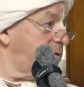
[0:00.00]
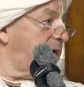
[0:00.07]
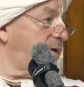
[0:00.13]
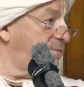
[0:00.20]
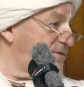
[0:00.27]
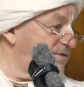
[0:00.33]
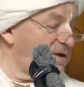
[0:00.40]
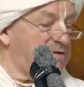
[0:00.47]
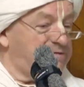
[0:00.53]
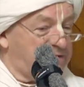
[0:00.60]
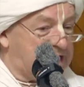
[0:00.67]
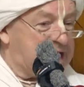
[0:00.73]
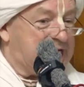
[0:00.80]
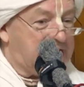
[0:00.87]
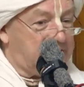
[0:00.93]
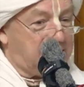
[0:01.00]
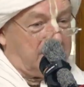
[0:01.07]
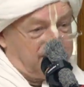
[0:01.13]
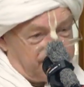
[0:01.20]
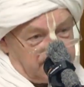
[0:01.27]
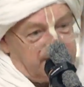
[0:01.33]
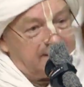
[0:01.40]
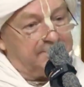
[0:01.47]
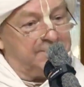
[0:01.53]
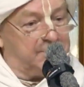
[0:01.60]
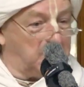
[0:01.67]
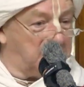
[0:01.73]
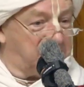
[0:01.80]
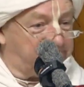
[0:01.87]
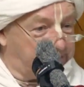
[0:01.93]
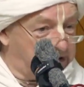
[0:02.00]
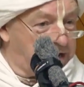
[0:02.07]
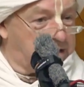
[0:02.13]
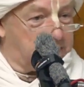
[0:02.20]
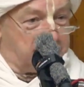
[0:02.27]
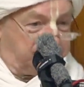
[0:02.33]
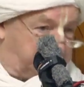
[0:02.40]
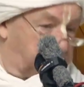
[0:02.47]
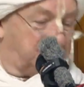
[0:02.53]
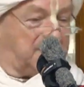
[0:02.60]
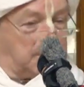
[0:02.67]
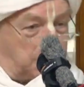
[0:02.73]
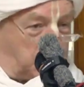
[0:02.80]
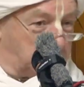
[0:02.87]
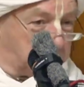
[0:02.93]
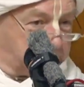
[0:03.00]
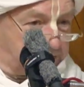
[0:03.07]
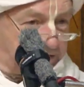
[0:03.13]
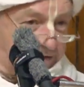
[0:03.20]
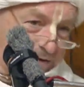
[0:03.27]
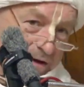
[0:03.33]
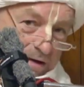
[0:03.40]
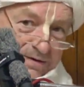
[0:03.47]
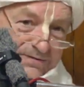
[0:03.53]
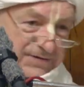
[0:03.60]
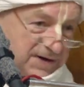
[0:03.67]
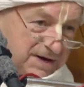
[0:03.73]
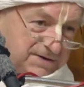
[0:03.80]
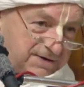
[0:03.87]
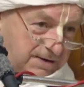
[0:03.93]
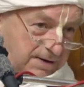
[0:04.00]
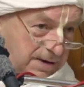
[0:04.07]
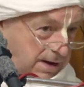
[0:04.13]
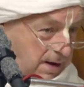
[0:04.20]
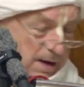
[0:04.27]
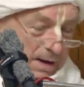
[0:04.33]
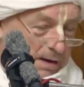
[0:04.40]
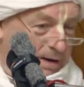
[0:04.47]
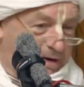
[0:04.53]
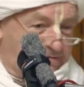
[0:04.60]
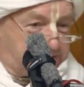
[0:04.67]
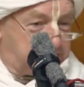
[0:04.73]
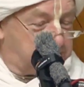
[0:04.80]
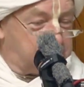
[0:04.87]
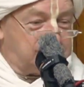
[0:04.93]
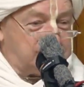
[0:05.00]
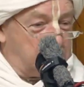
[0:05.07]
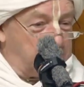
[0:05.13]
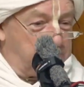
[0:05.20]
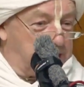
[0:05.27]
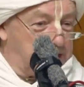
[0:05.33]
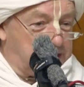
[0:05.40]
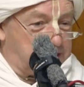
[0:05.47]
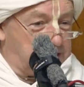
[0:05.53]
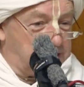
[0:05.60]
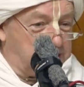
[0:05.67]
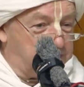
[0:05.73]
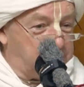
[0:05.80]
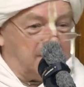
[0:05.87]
keep yourself clean, you have to keep you well fed, you have to drink water in the hot season, you have to do so many things.